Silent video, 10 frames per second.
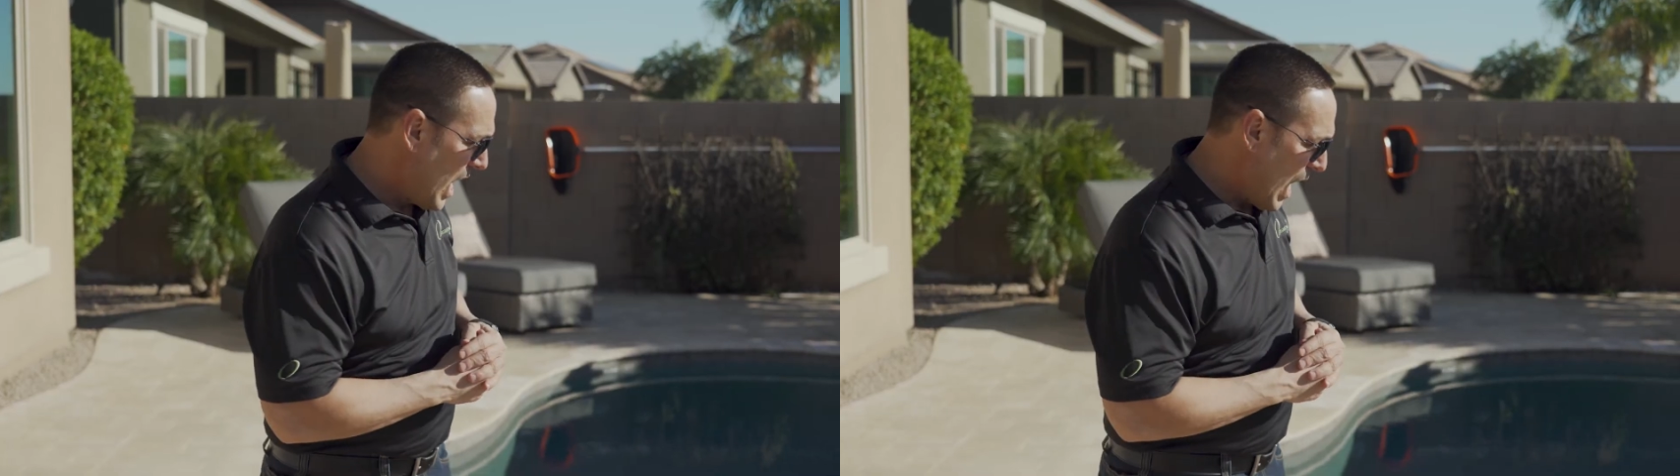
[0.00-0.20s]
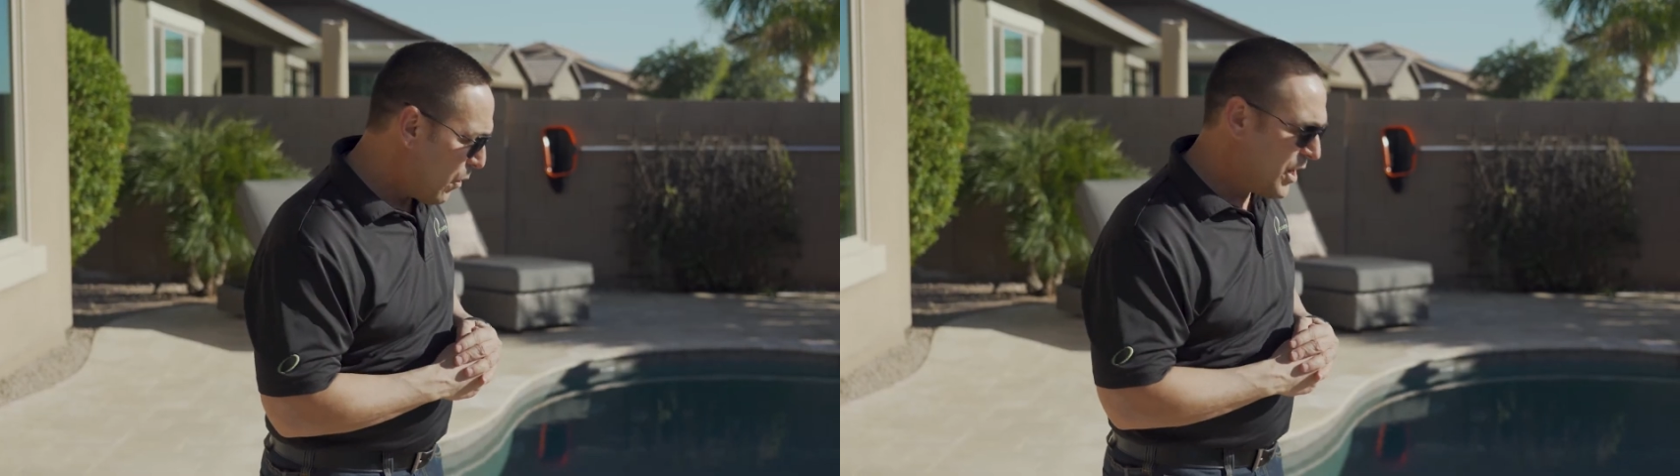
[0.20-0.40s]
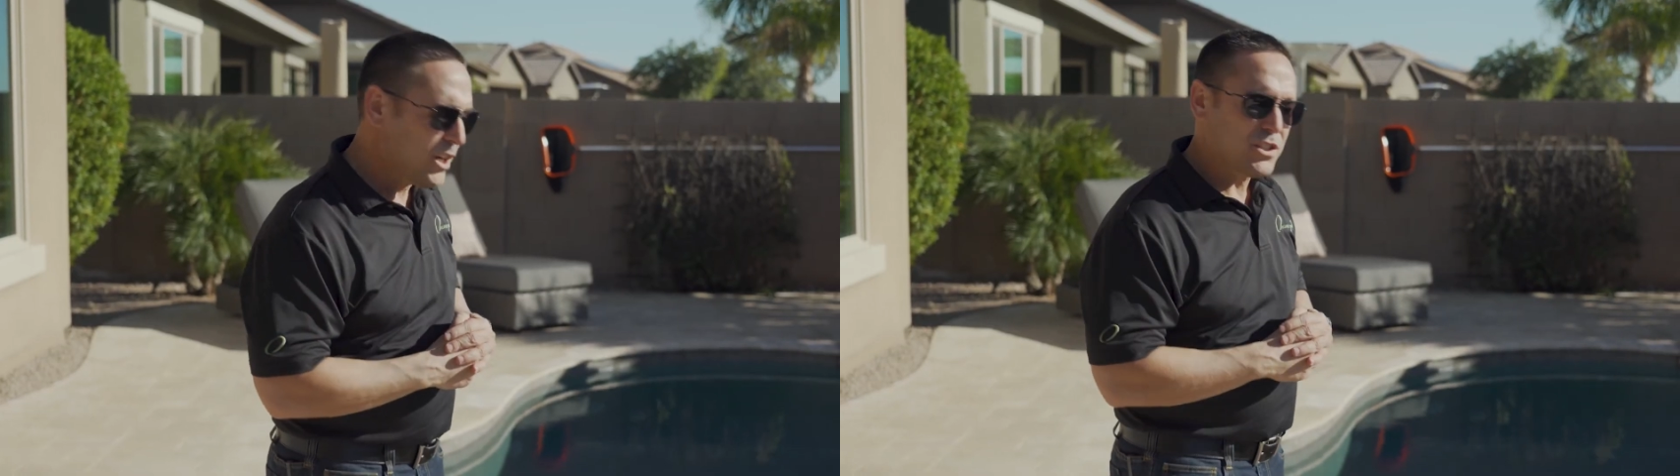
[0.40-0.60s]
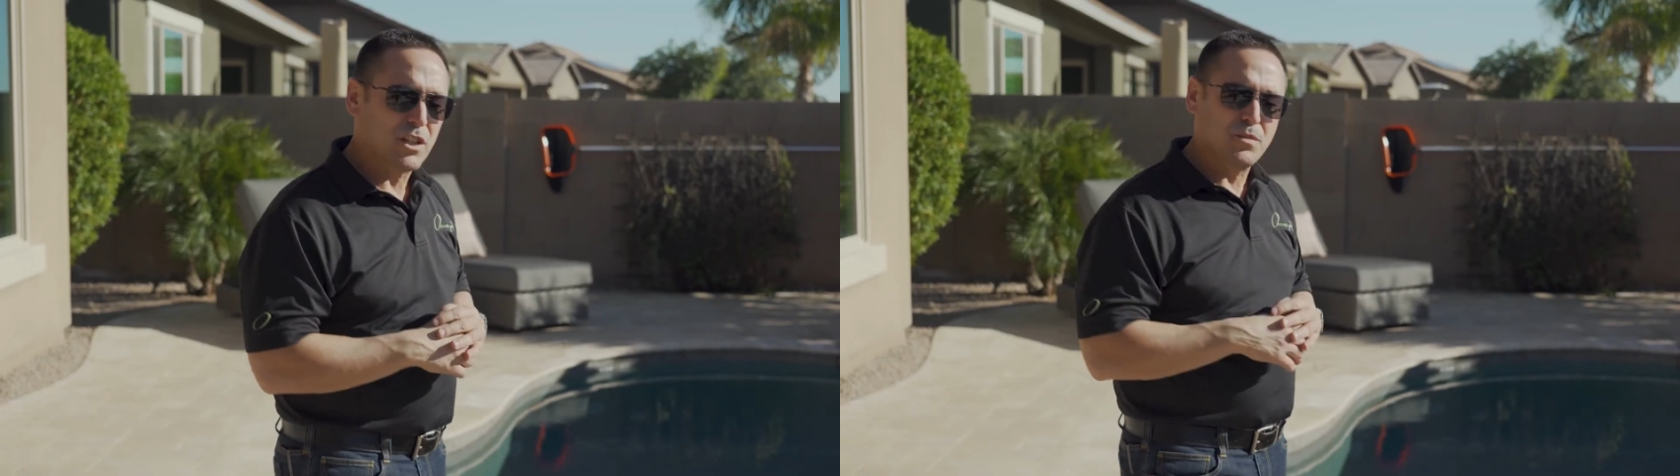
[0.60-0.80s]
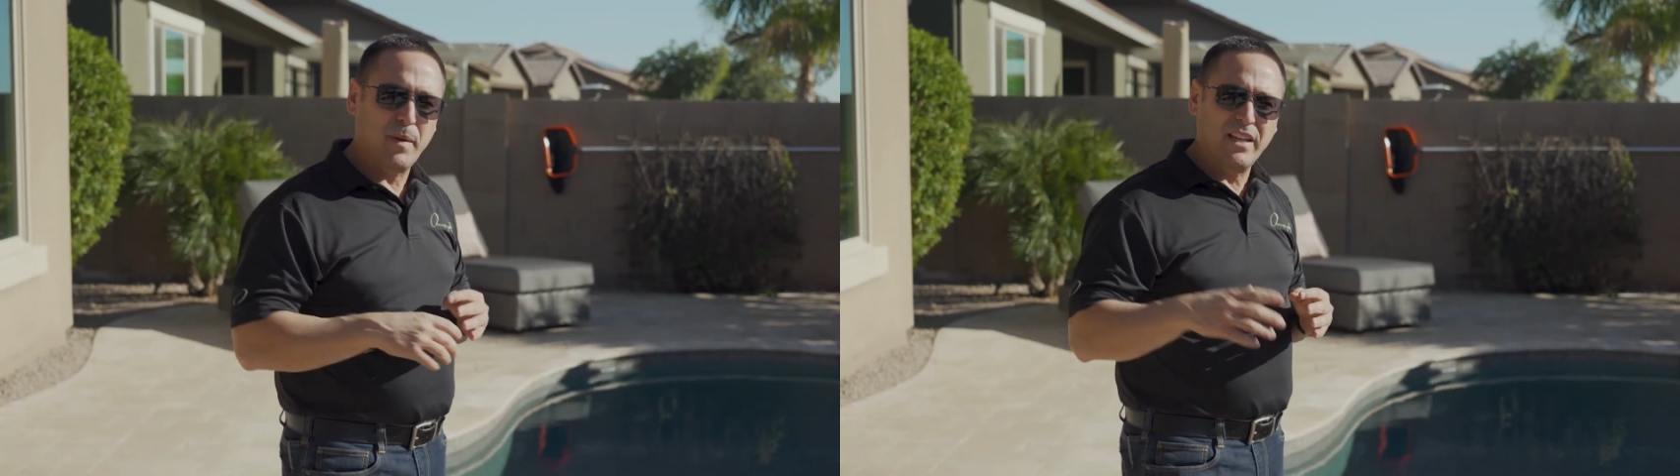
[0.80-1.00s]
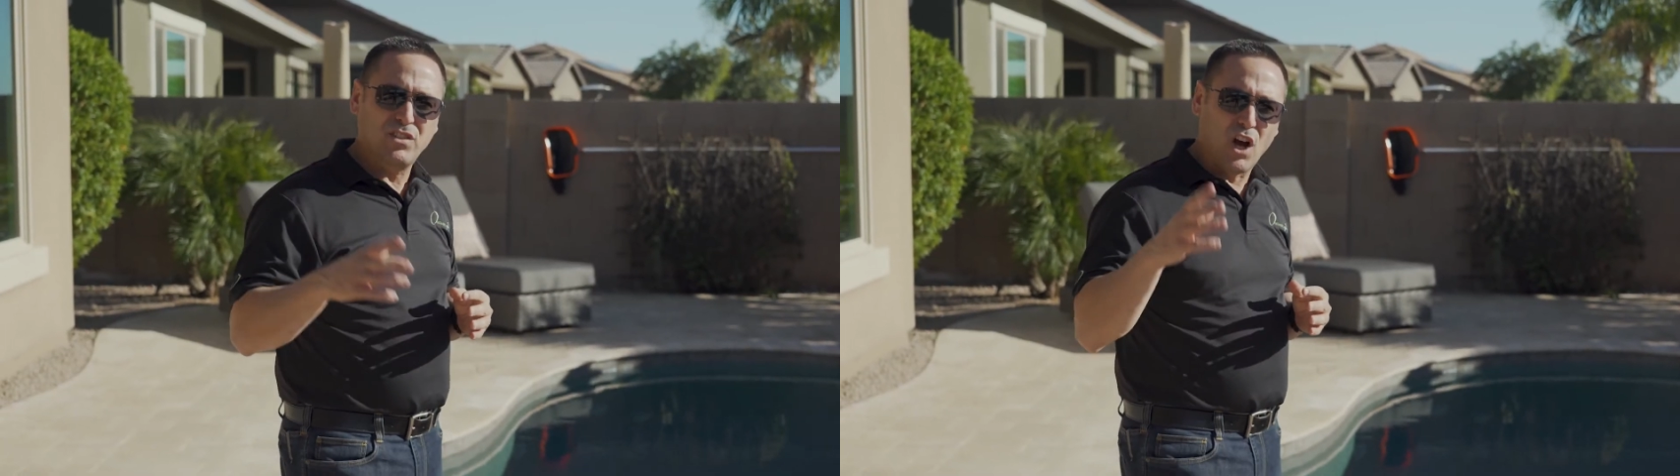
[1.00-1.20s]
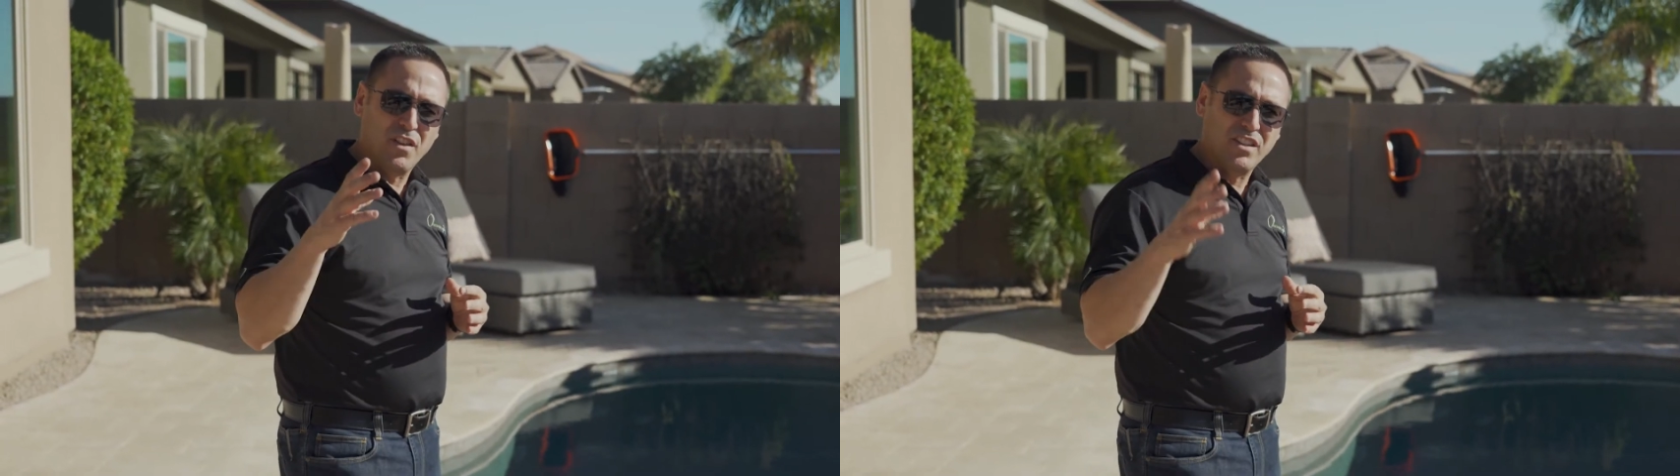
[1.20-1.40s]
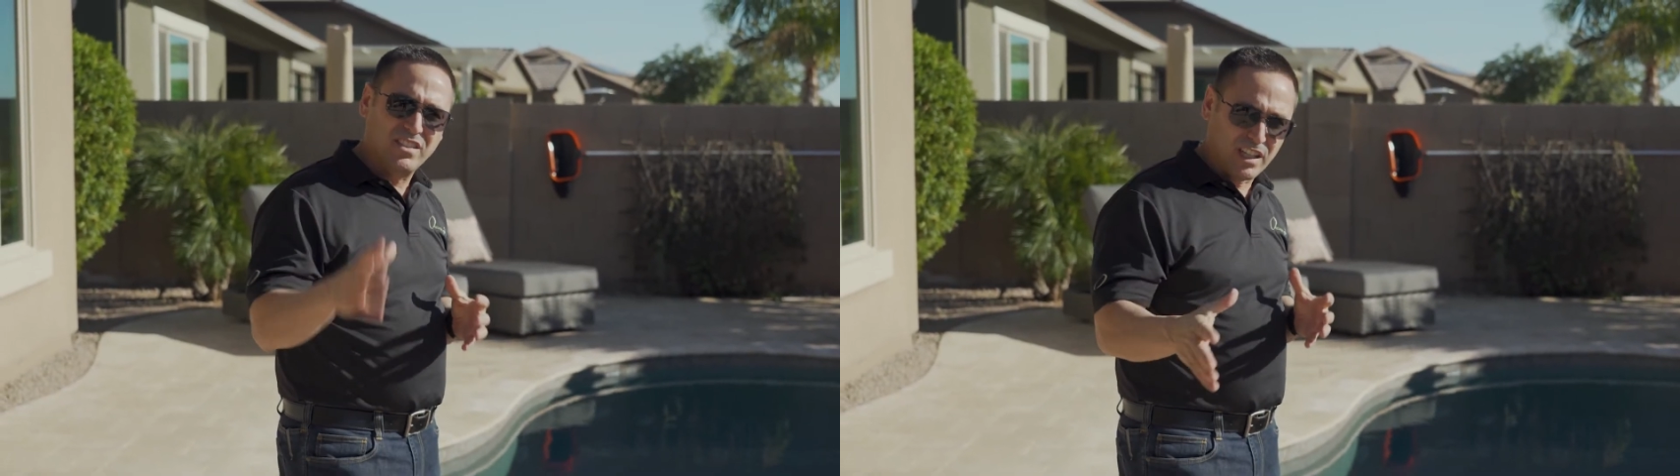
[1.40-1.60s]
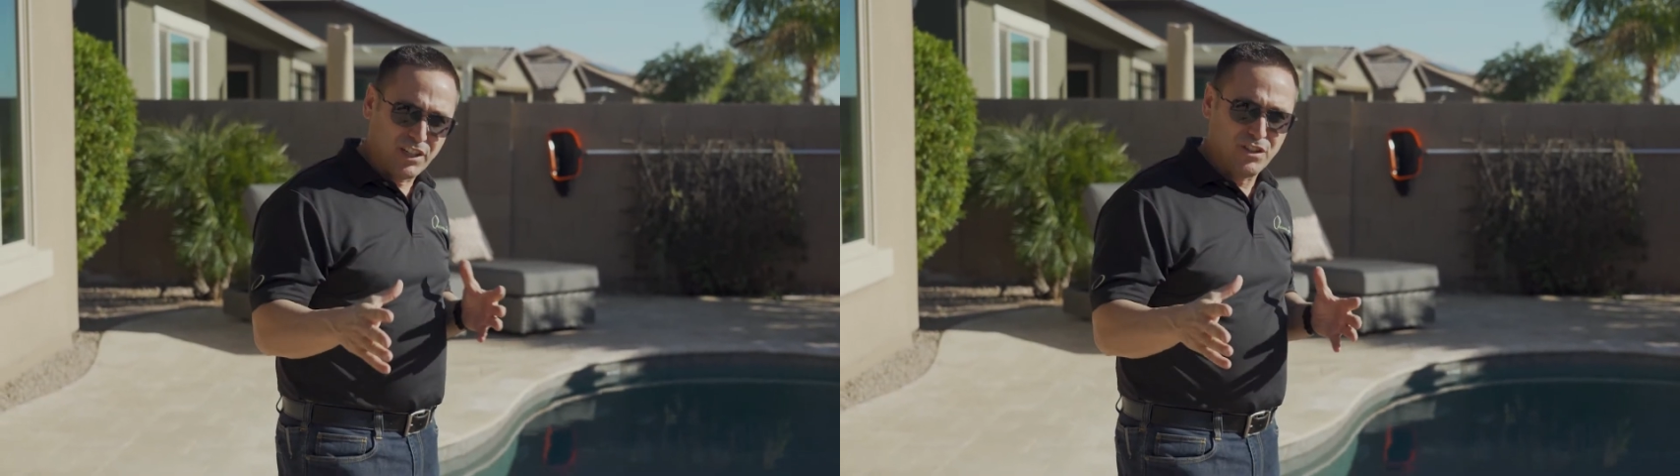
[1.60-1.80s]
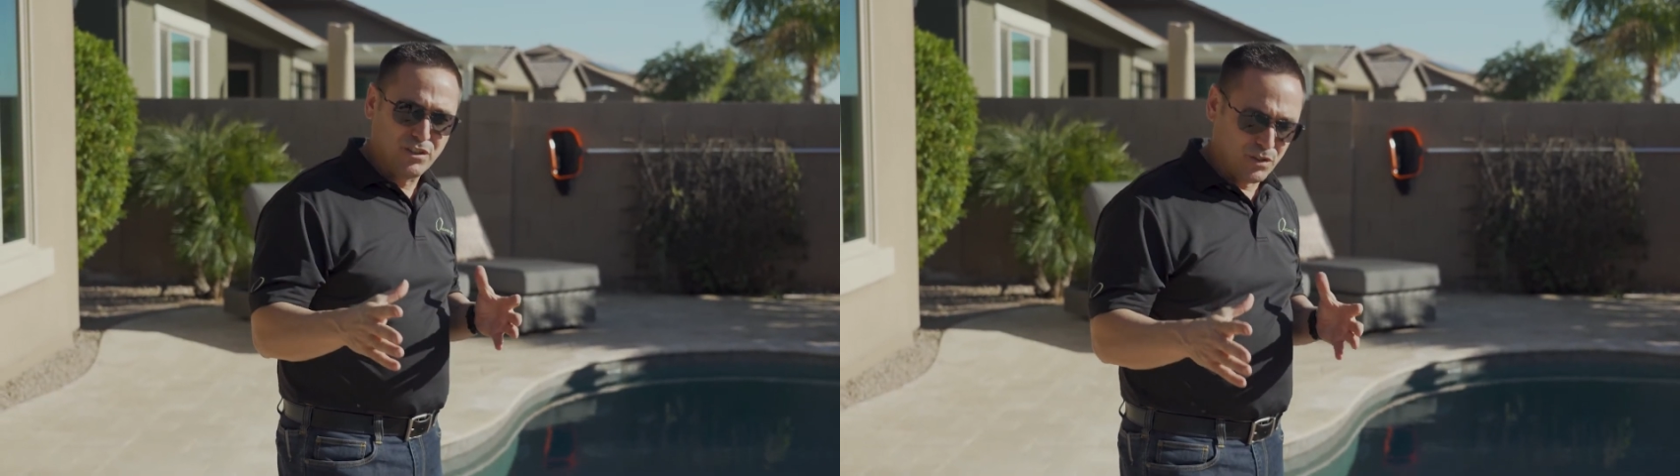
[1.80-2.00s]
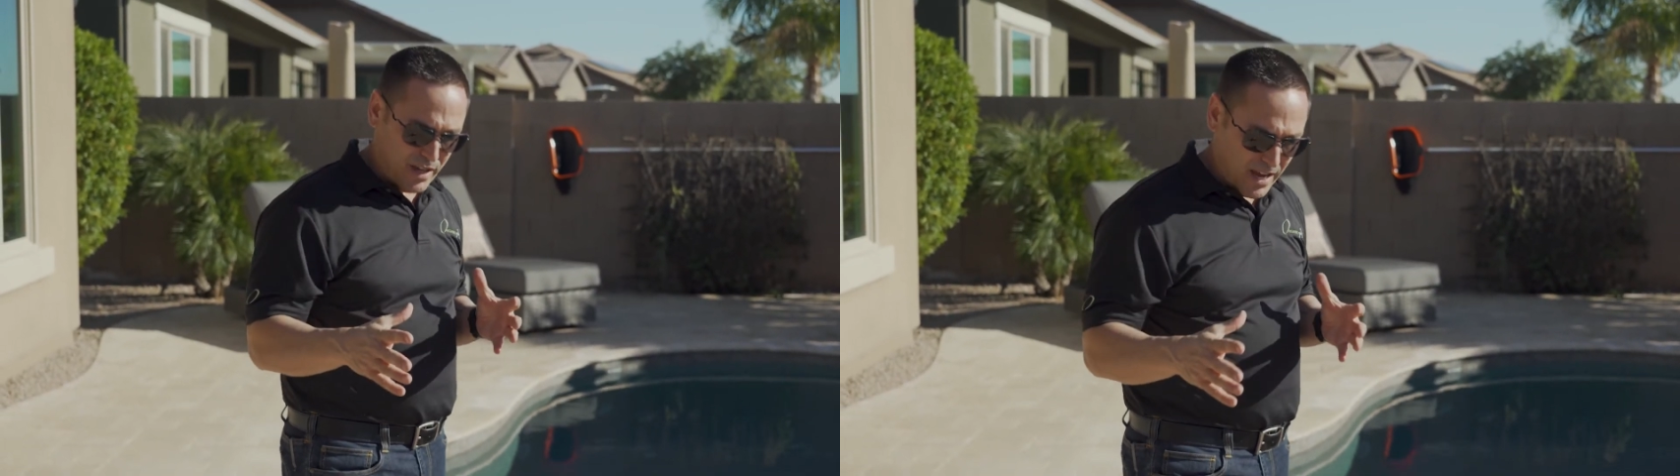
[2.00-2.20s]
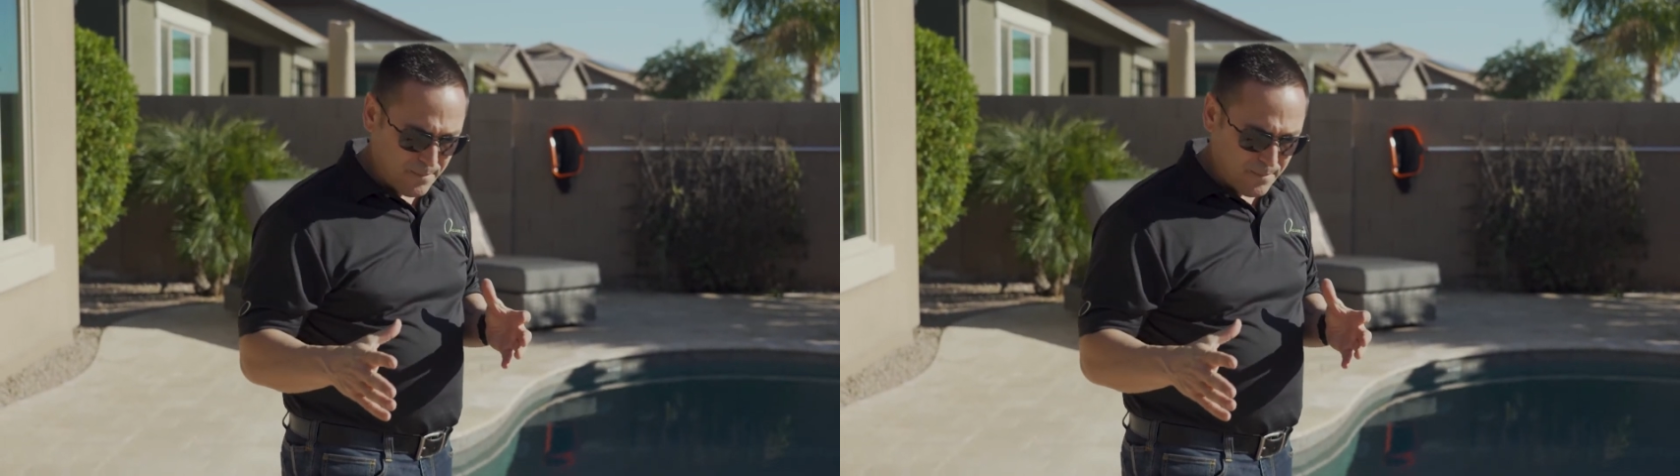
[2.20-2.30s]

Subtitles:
I wanted to touch base on the cylinders, okay?